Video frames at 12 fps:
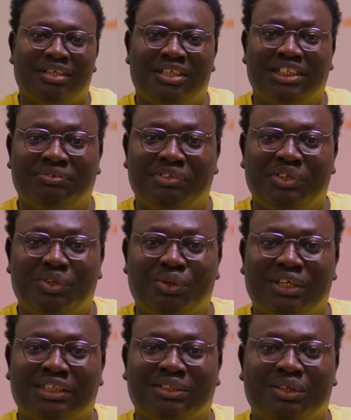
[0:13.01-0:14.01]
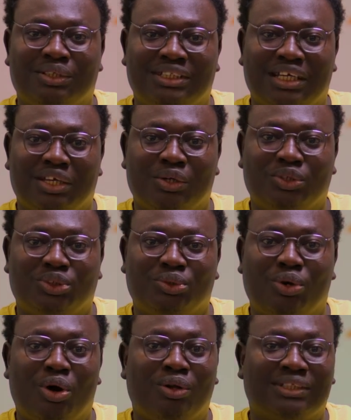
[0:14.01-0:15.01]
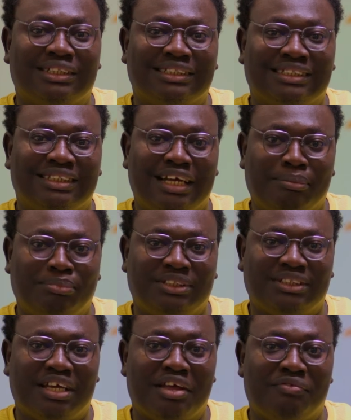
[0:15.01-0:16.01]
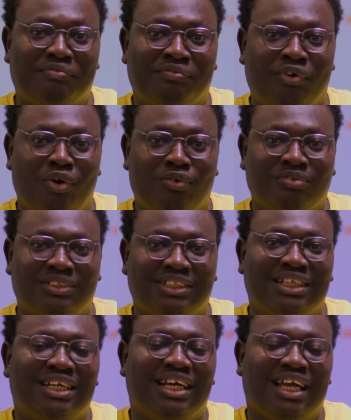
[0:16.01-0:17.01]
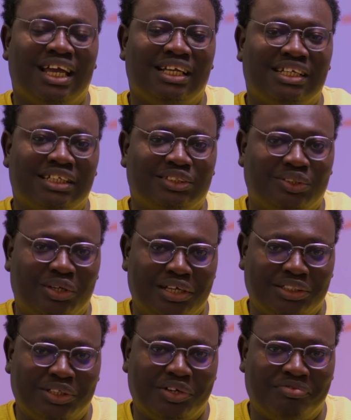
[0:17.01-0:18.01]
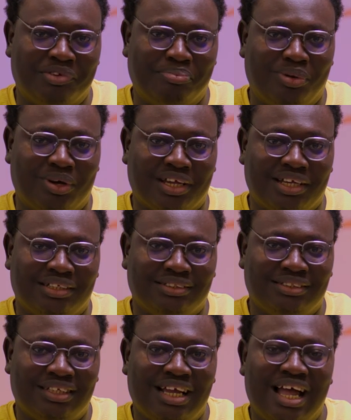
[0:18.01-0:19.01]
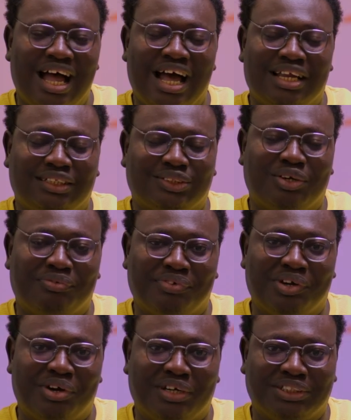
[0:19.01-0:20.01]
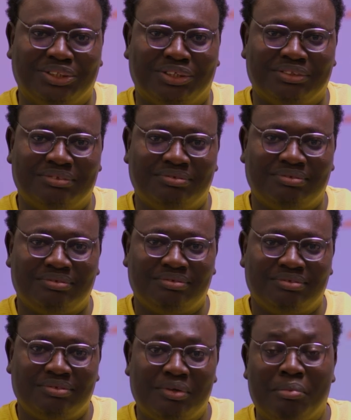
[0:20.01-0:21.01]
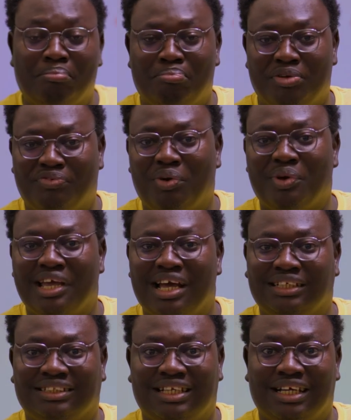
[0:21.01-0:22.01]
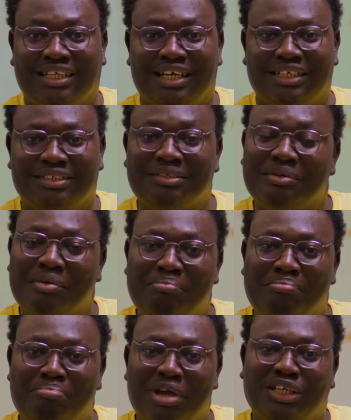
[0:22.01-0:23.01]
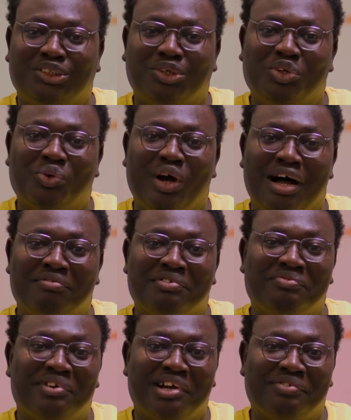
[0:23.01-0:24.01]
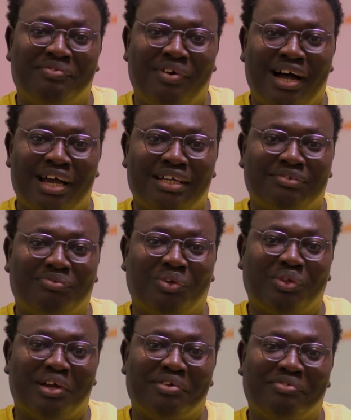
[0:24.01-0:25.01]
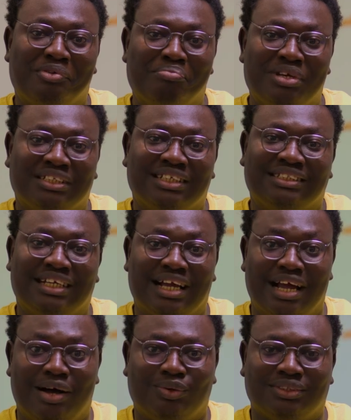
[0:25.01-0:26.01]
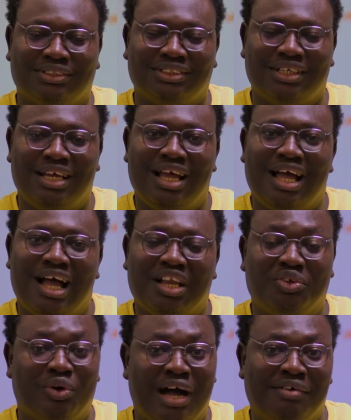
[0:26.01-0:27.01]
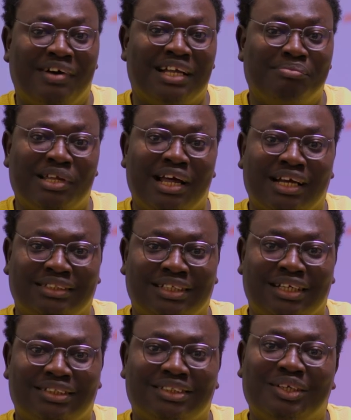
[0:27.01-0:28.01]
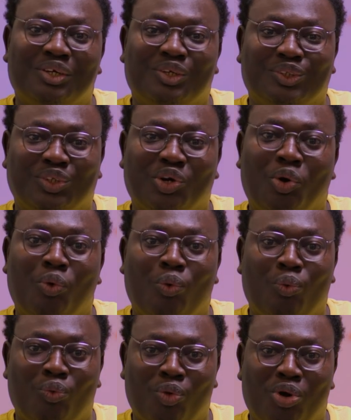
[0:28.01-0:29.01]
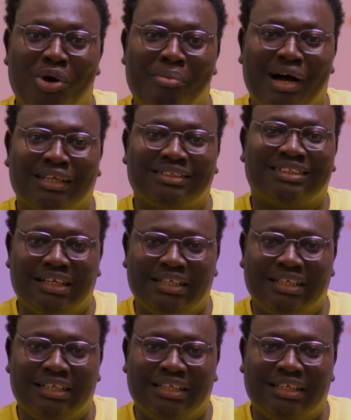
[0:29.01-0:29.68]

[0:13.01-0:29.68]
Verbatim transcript: This video is going to take you through all the steps involved in the installation of the plugin and its configuration. Before we get started, make sure you have a verified Flutter for Business account and you have admin access to your WooCommerce